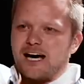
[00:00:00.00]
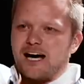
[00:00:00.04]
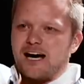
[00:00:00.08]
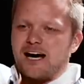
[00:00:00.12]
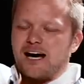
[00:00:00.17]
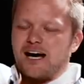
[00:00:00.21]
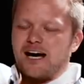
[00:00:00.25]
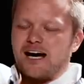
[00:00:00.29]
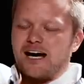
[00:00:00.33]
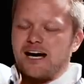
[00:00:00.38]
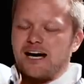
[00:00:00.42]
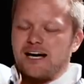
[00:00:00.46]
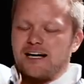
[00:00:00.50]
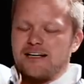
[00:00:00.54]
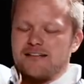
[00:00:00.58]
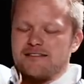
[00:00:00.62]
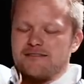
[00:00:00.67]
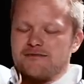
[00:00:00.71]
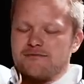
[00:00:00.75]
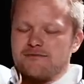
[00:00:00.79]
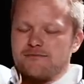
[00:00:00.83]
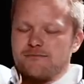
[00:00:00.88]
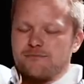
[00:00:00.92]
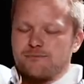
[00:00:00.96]
Uh,
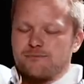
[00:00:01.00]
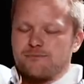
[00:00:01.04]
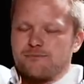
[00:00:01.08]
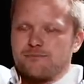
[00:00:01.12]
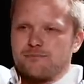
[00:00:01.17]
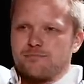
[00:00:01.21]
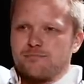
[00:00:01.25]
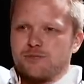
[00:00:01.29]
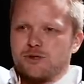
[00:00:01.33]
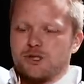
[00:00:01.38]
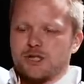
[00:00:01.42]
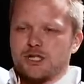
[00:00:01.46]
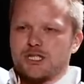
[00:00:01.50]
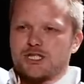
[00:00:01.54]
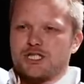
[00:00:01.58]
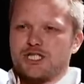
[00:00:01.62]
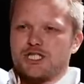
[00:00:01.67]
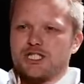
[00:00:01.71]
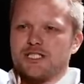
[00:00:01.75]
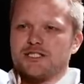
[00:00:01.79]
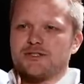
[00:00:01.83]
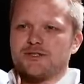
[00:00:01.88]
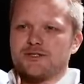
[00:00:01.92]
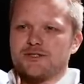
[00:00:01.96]
Brooke
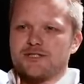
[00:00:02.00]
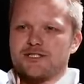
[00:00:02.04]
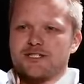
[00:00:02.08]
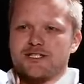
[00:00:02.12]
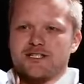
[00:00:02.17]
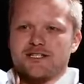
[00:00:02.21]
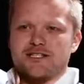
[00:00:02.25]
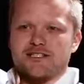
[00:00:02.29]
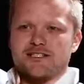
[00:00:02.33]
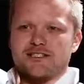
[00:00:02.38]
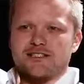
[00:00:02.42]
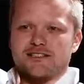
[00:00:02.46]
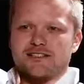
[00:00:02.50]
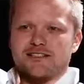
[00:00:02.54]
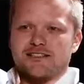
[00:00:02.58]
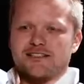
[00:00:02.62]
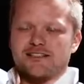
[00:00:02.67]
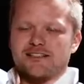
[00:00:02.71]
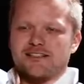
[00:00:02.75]
Shields. No, no,